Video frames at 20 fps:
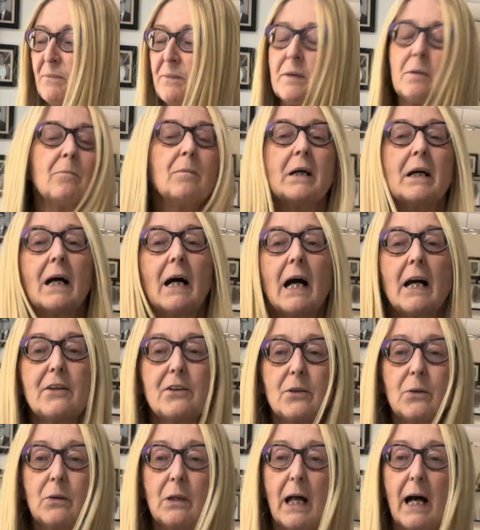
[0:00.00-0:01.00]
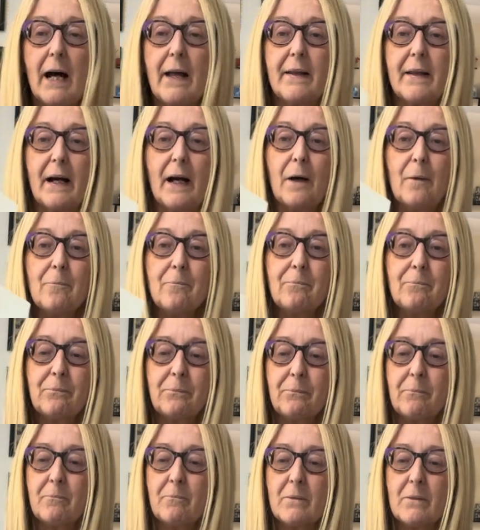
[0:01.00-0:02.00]
But I do like that.
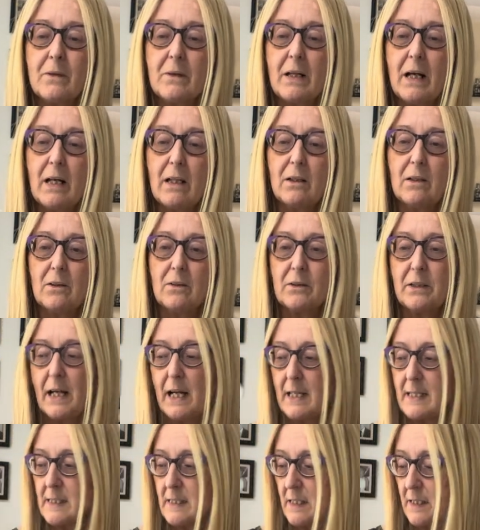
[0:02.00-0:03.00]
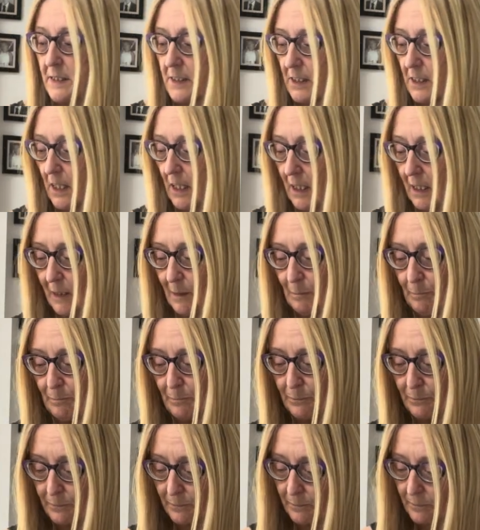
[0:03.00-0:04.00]
That'll look nice in the car.
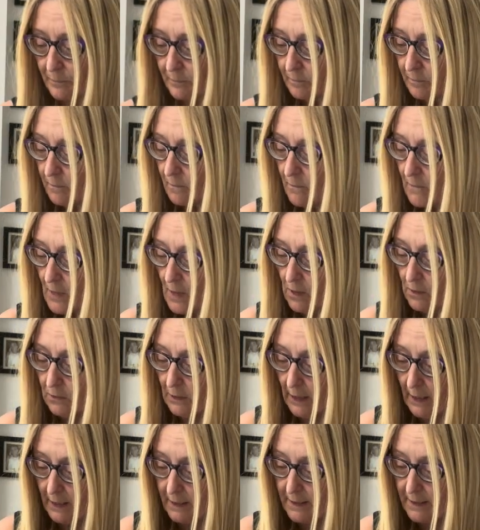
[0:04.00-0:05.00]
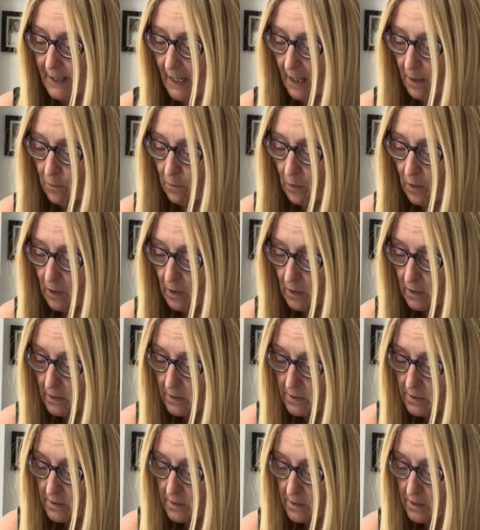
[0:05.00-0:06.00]
Right, that
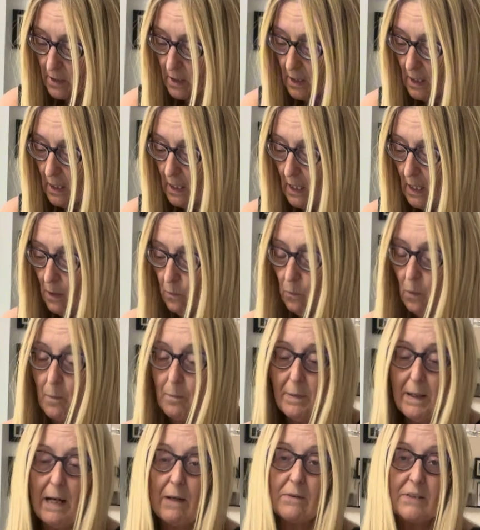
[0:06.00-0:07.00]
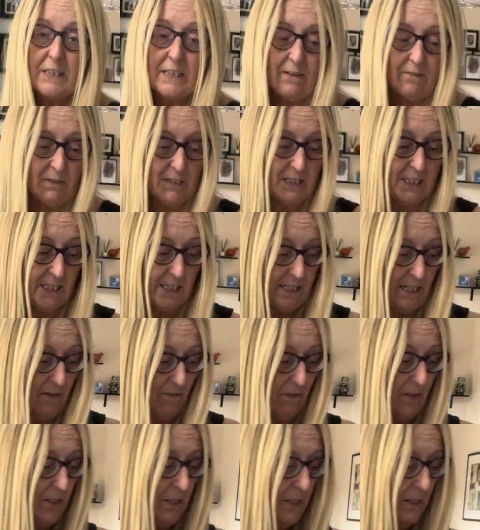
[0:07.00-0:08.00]
was
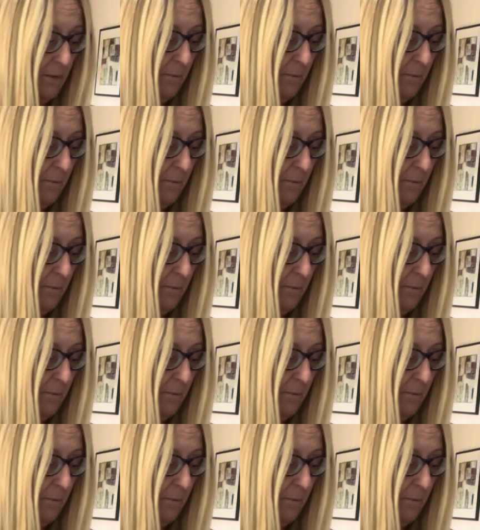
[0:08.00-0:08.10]
£1.77.